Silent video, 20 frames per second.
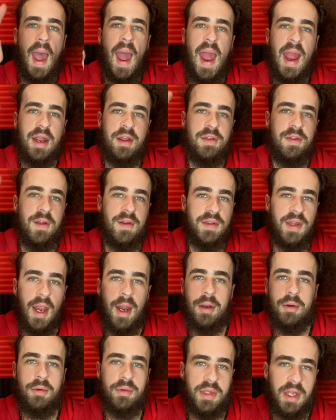
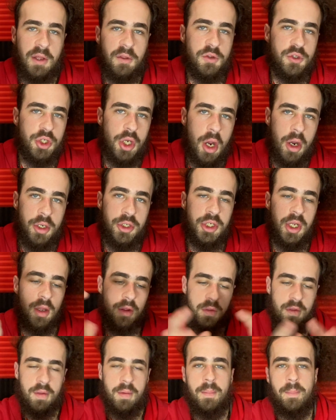accidental
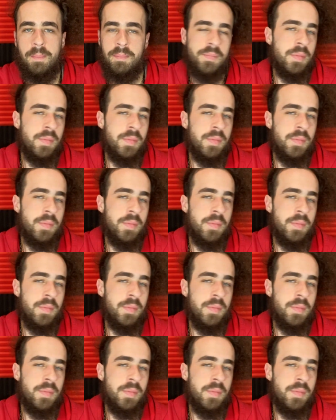discharges.